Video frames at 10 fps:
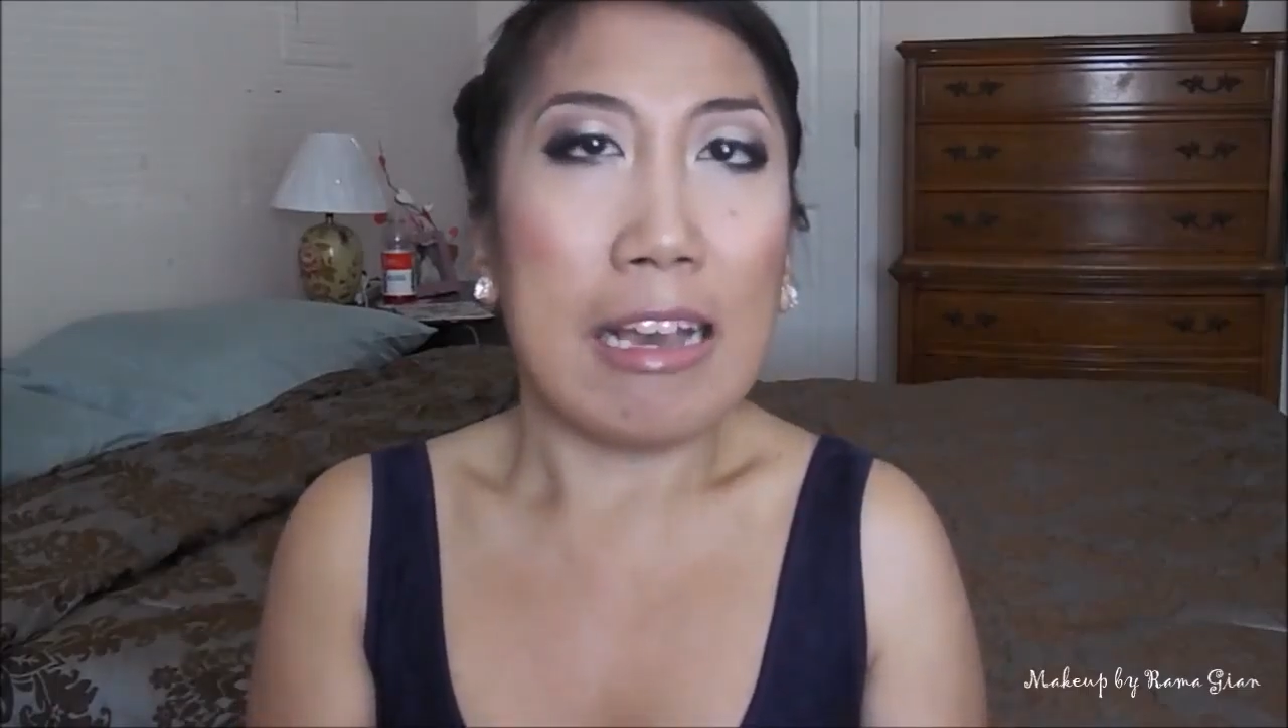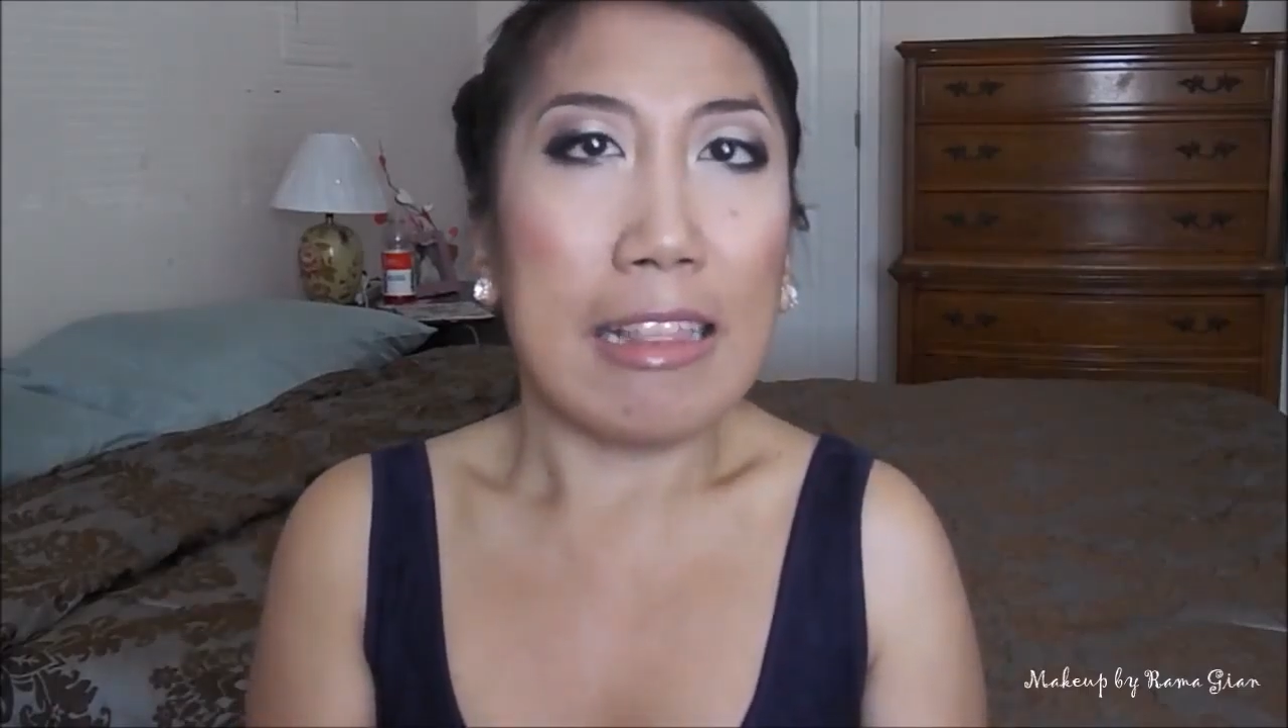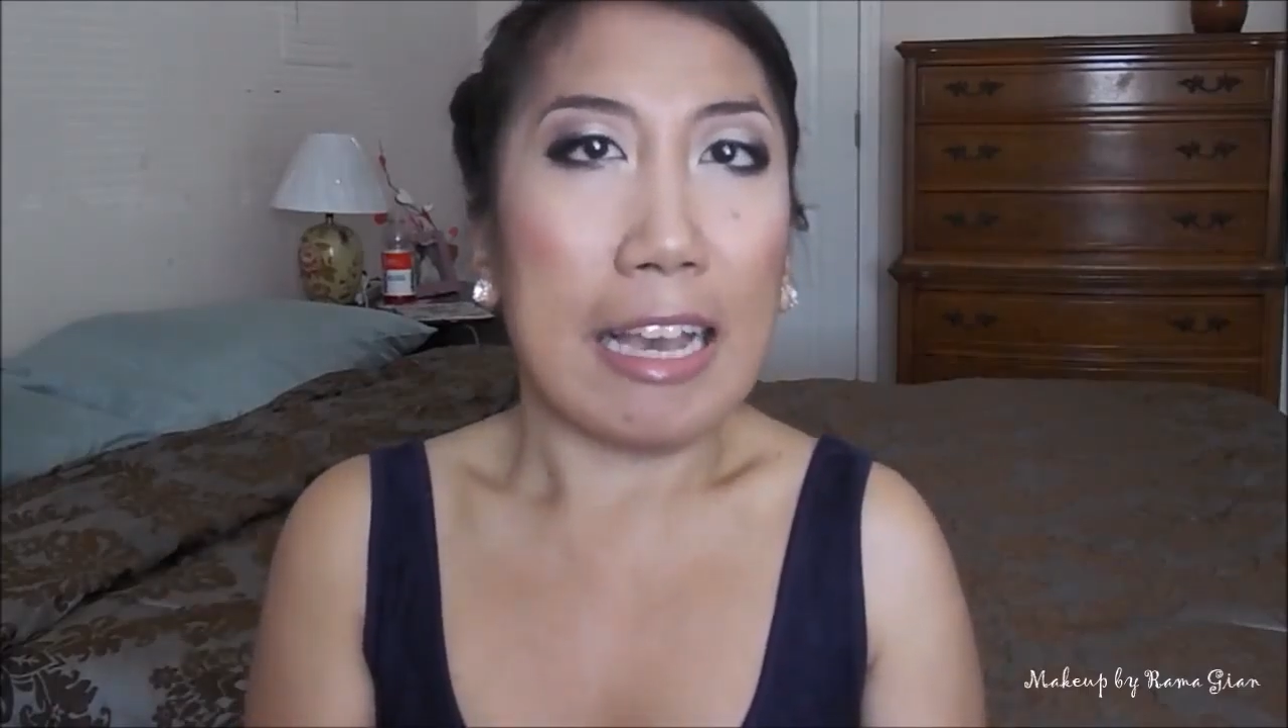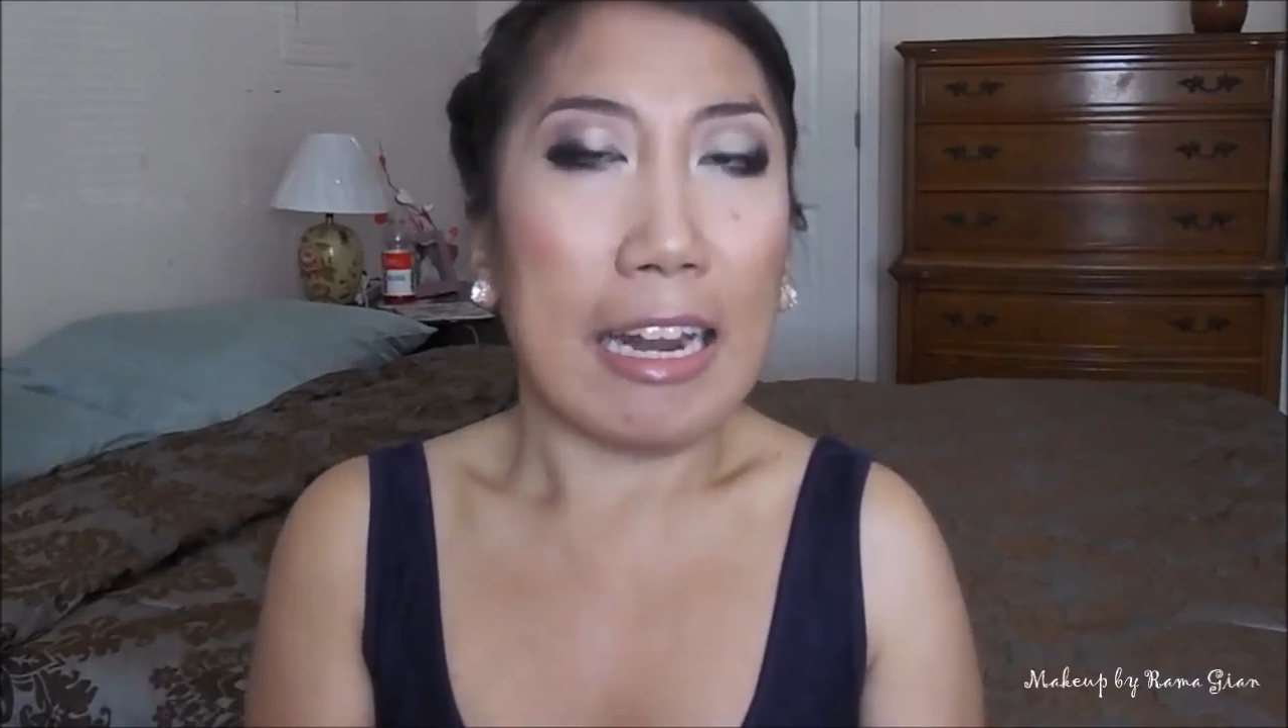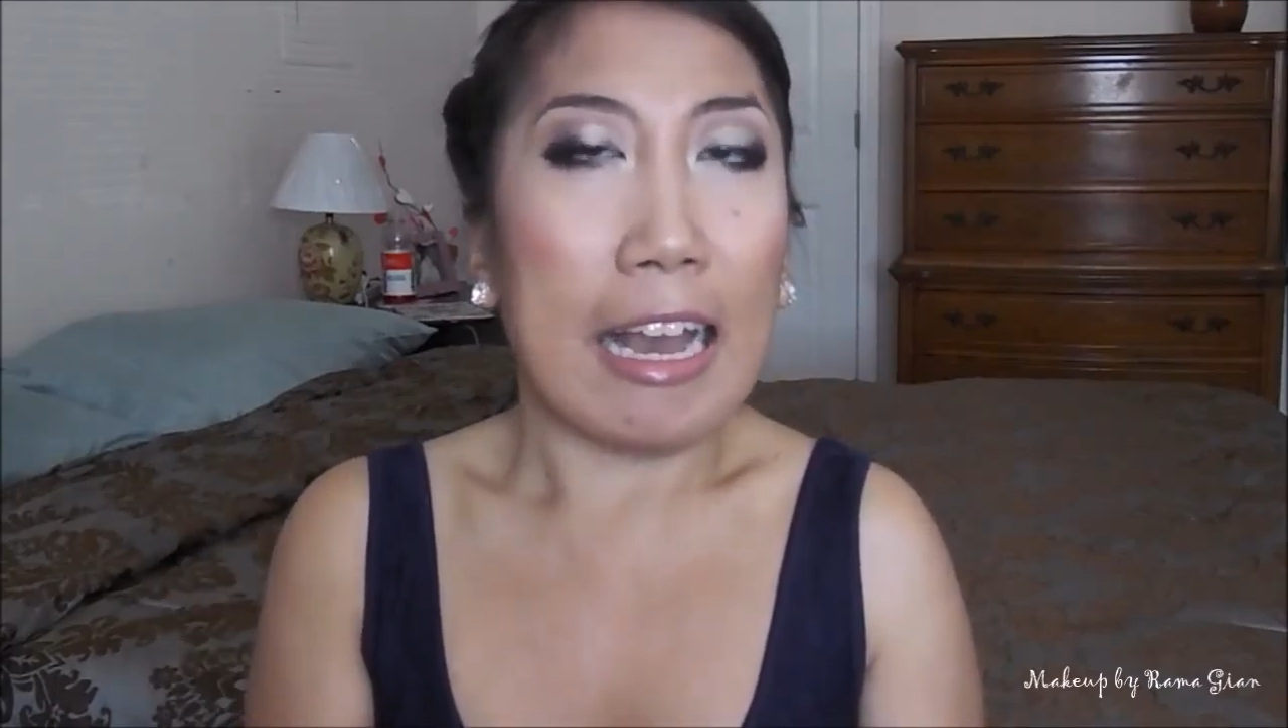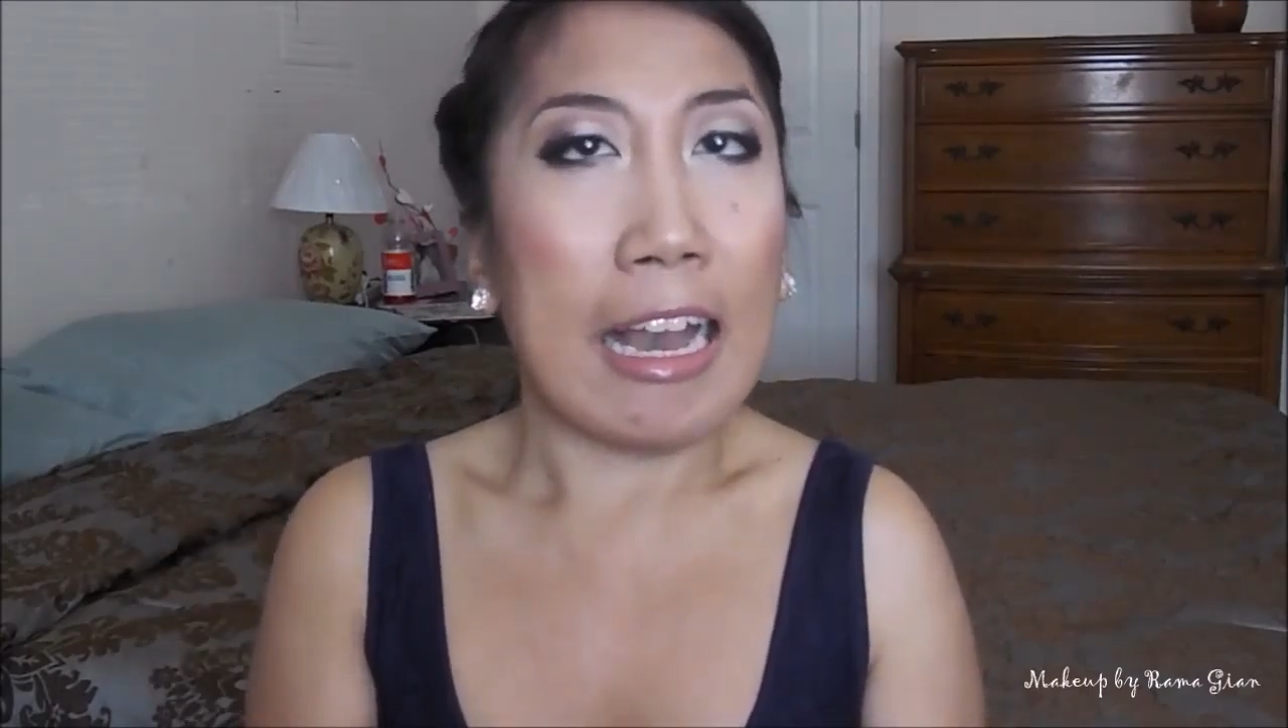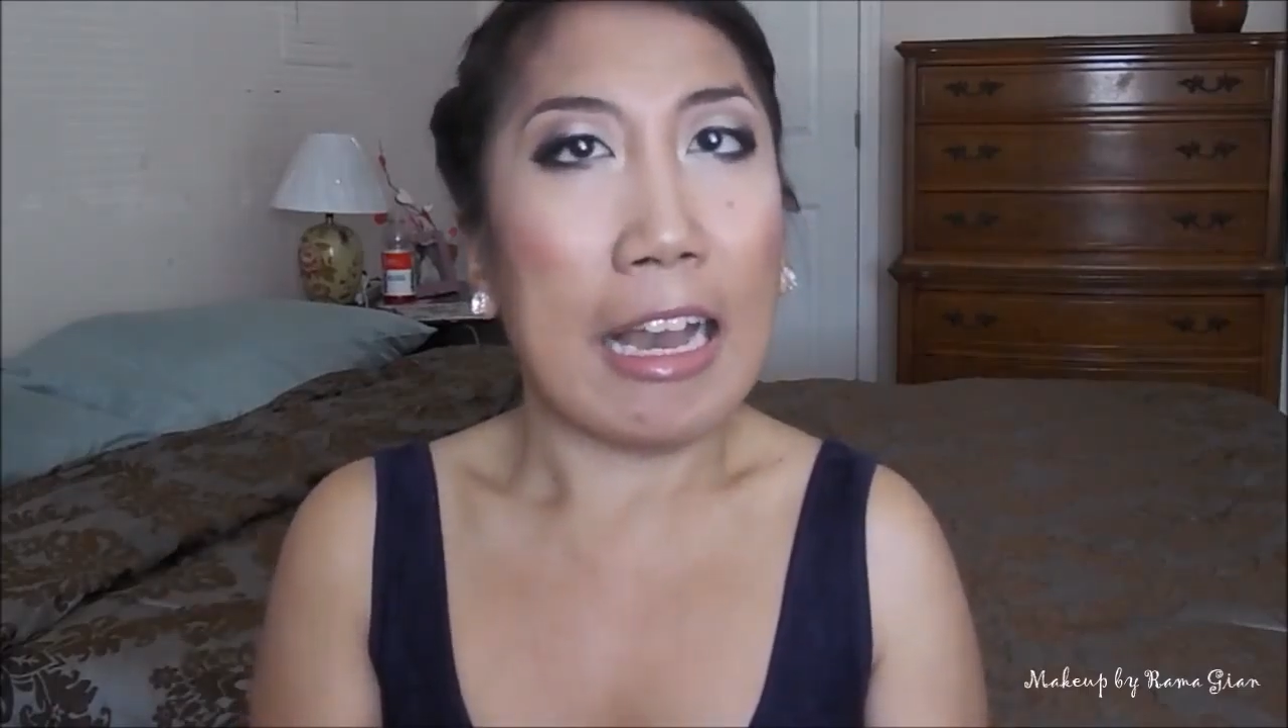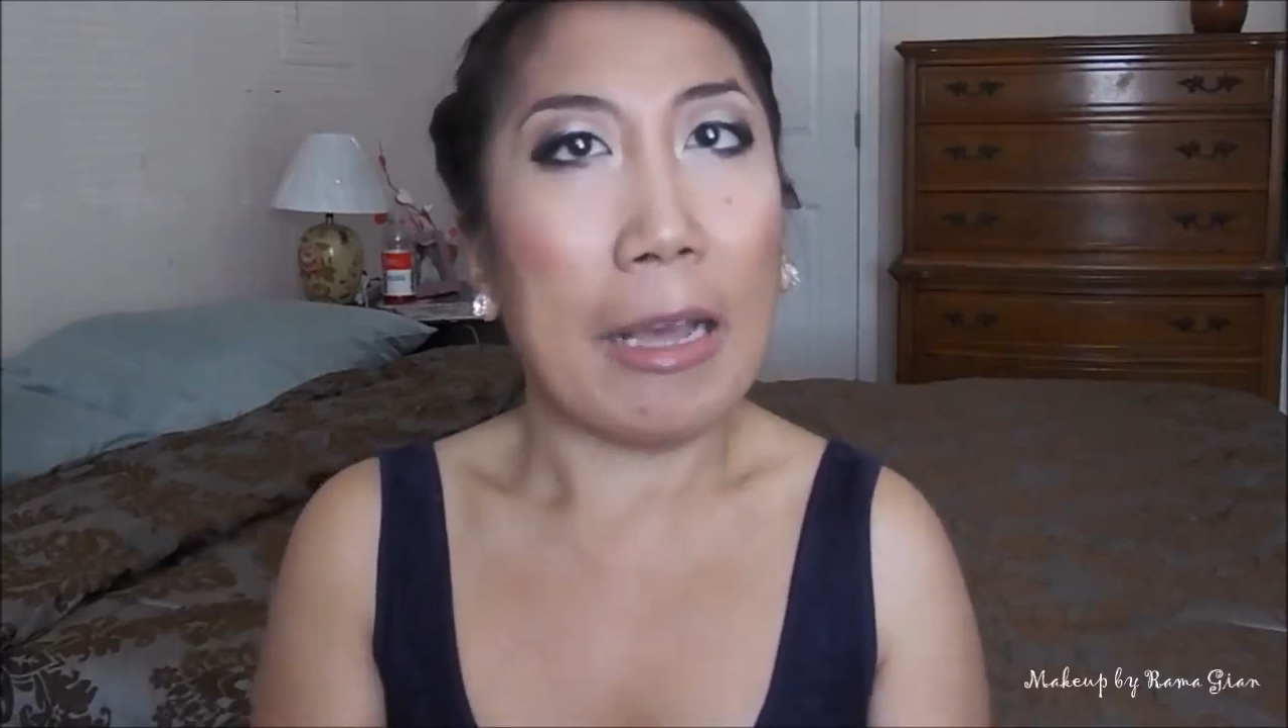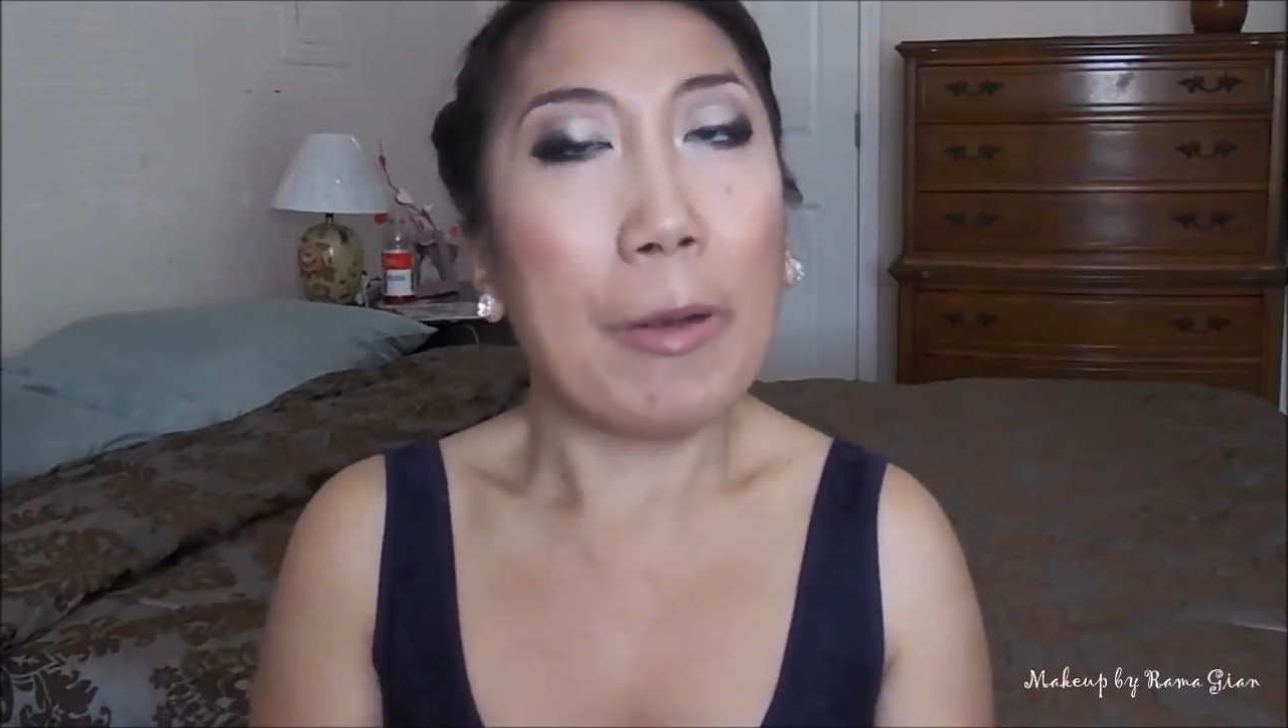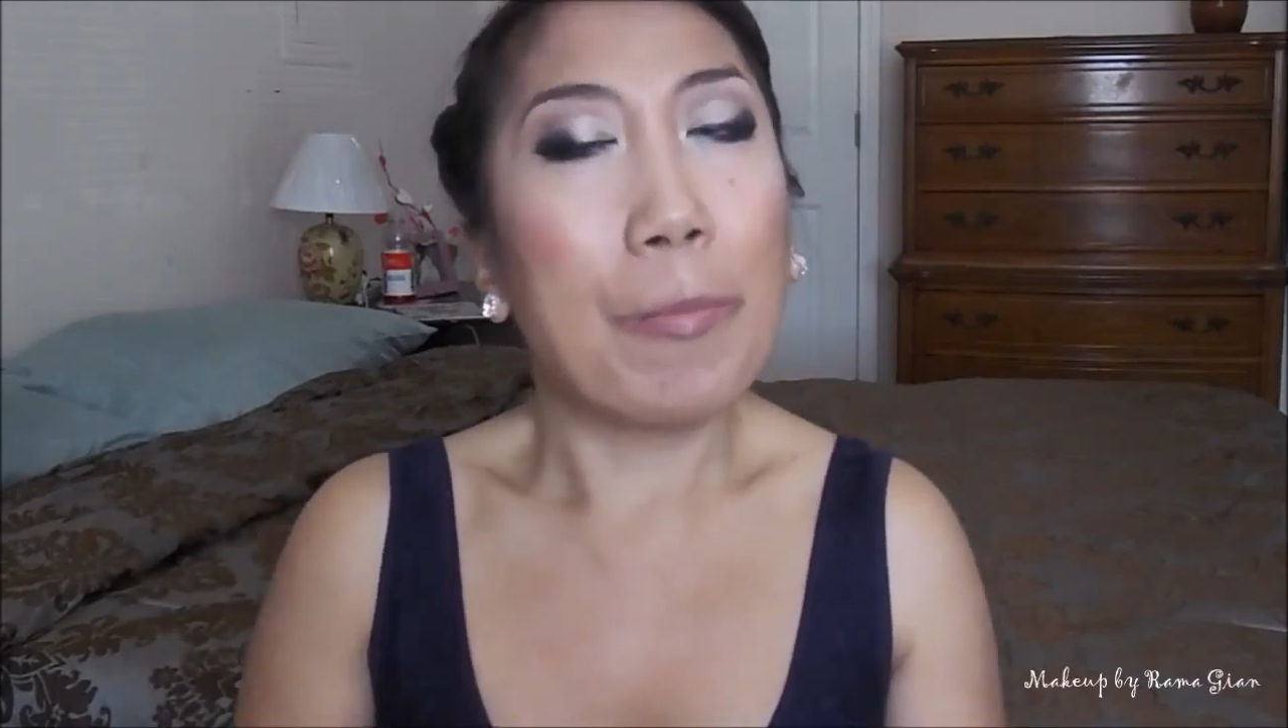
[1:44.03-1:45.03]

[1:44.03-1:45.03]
that I